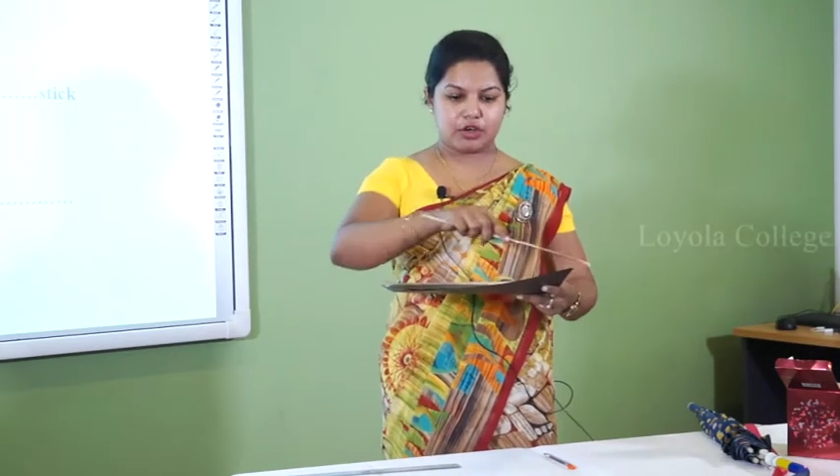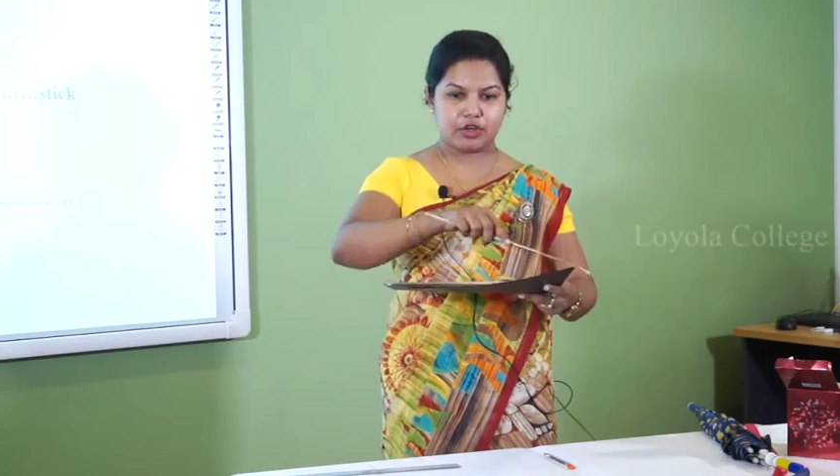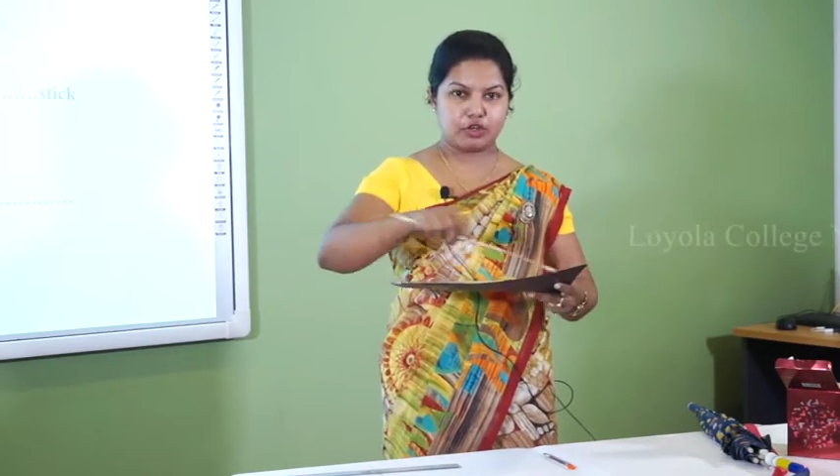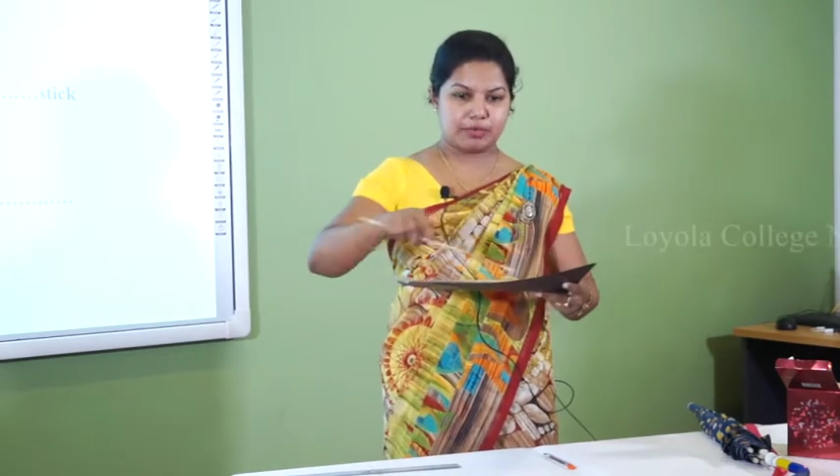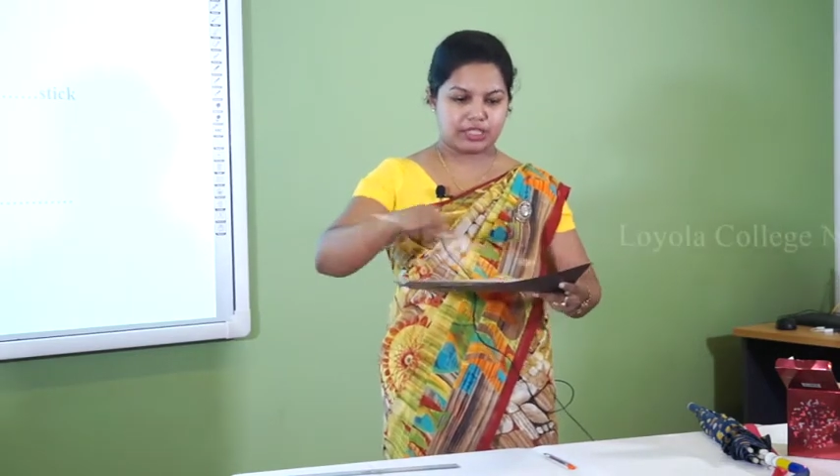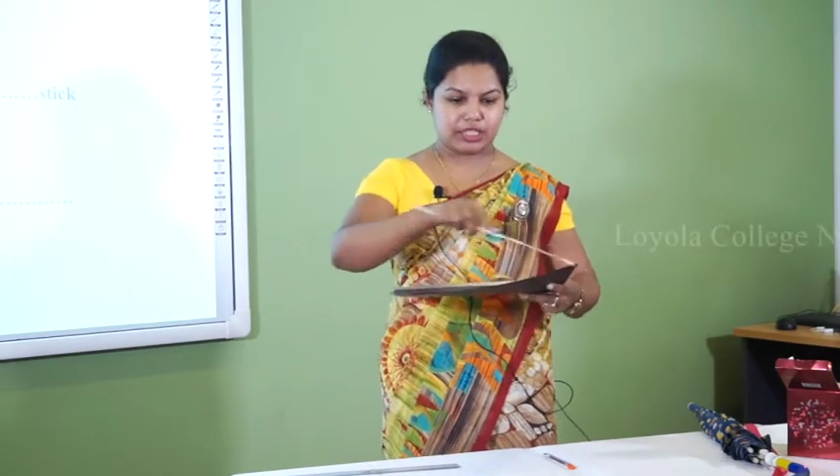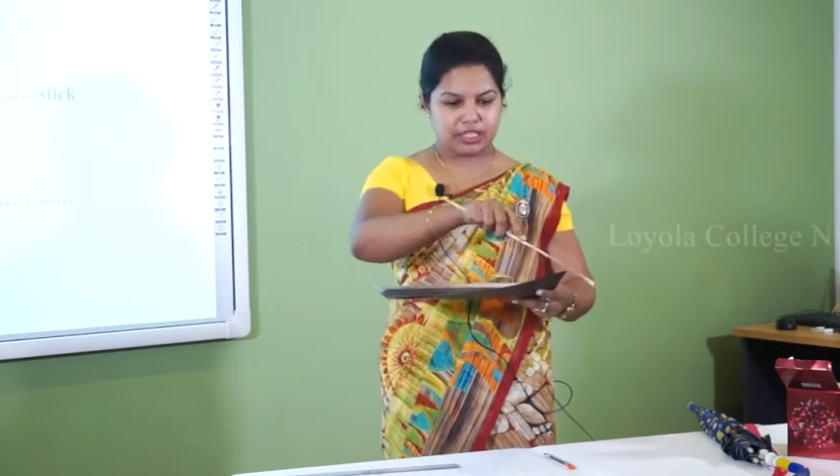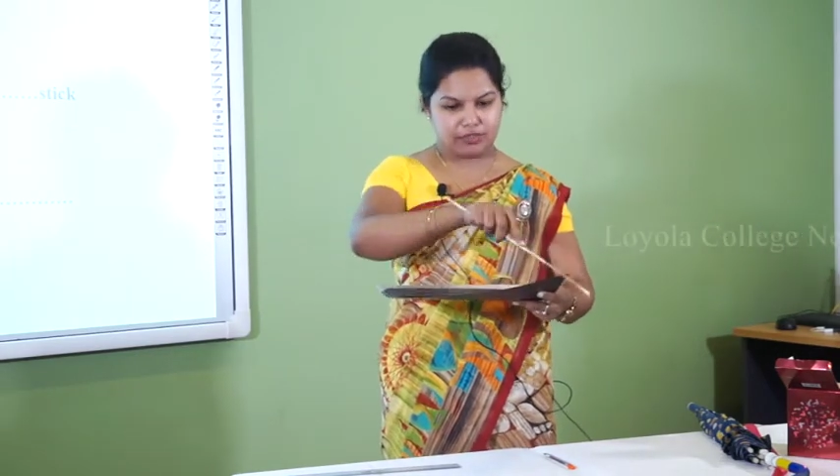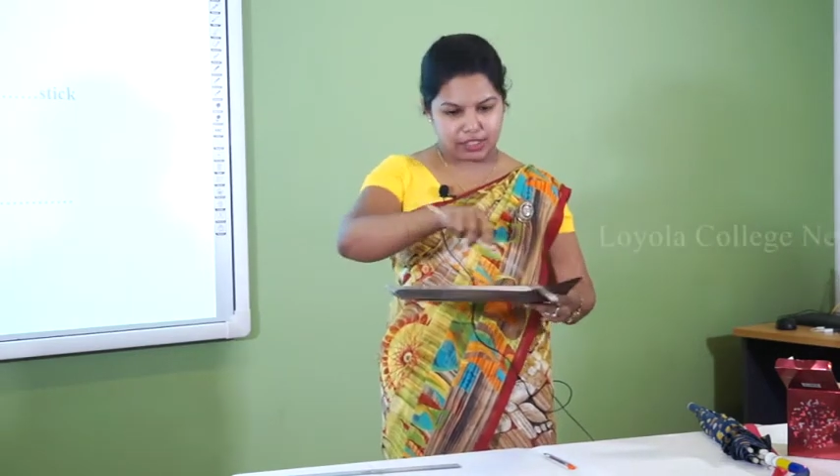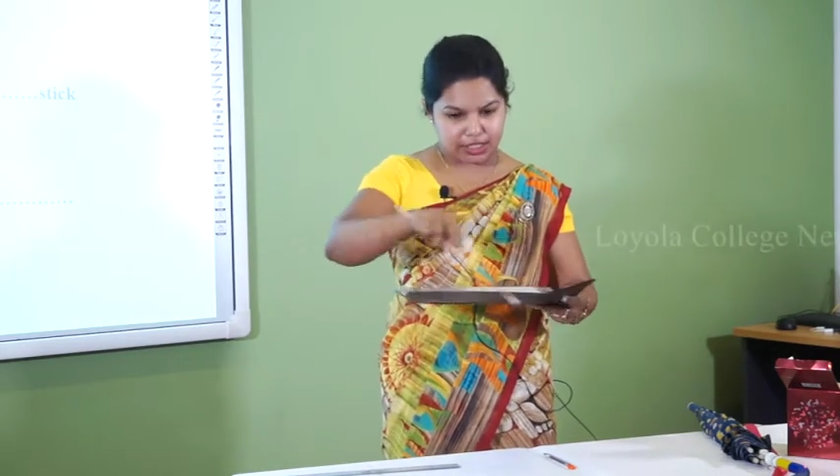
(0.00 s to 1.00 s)
going to measure
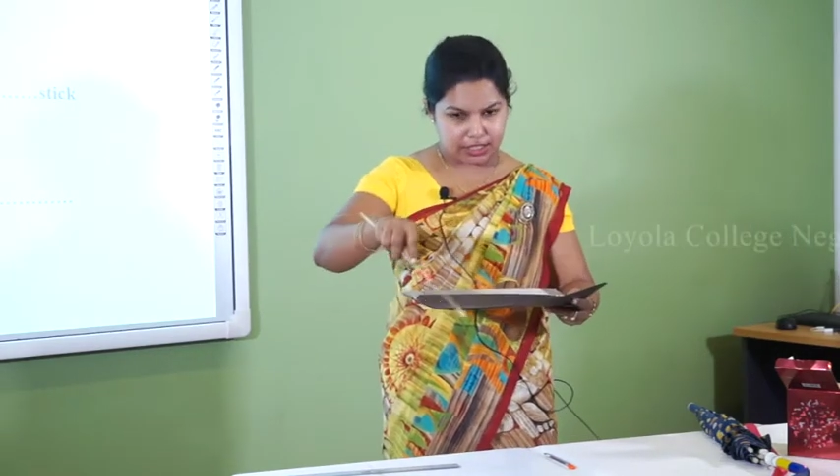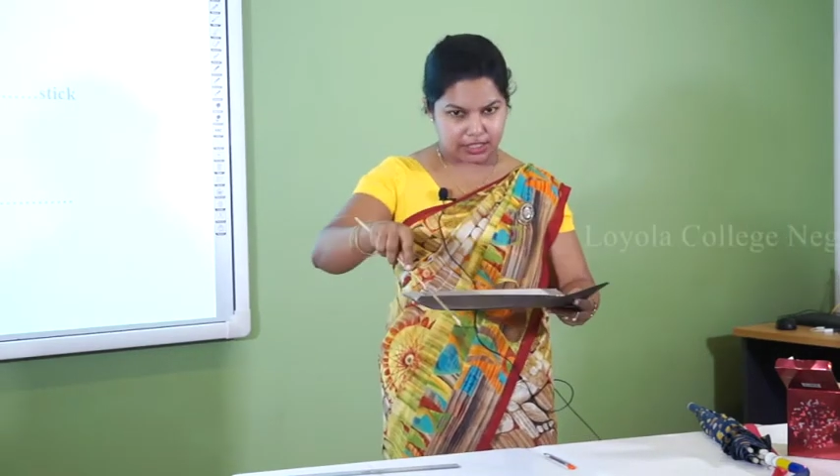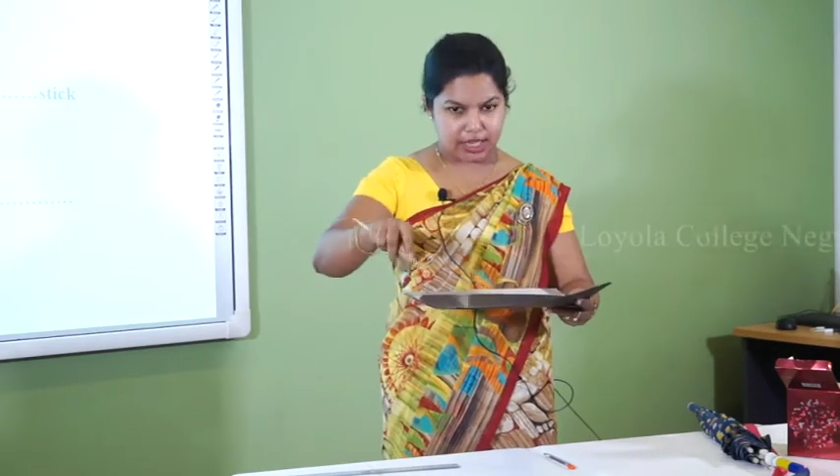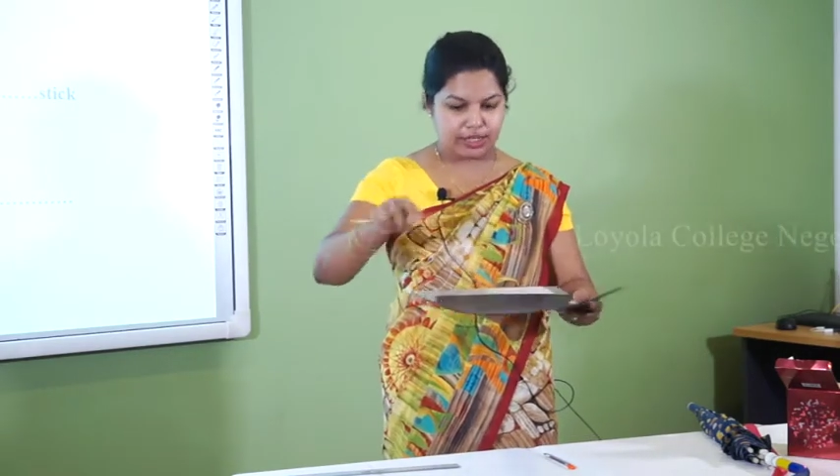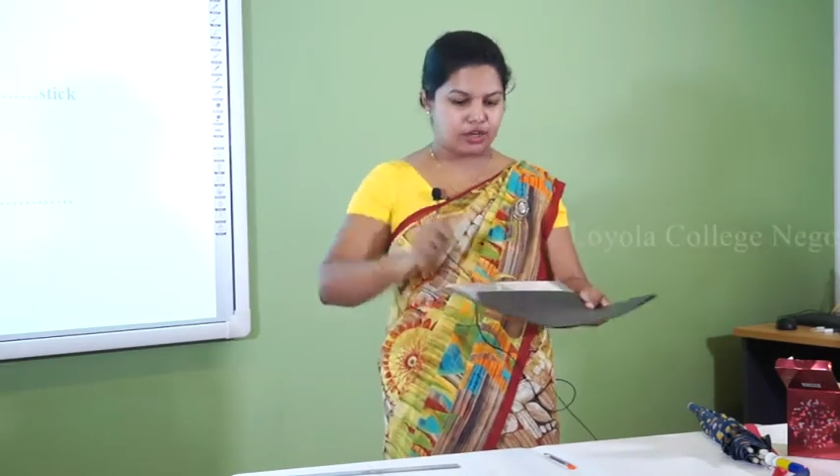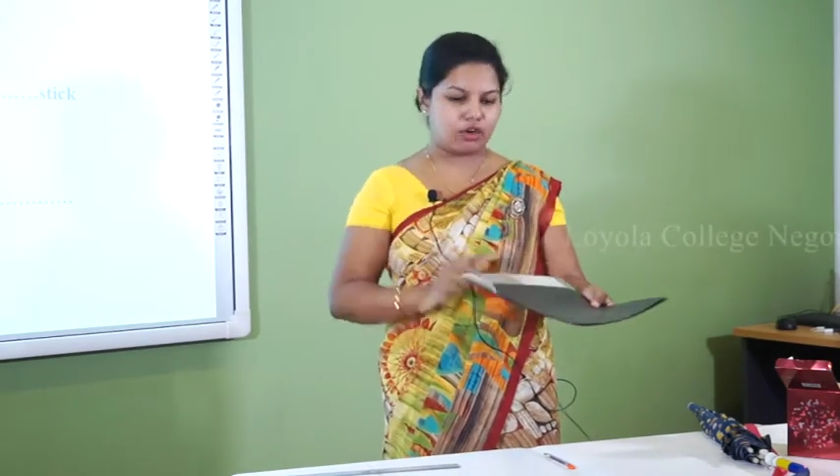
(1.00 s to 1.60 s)
even this side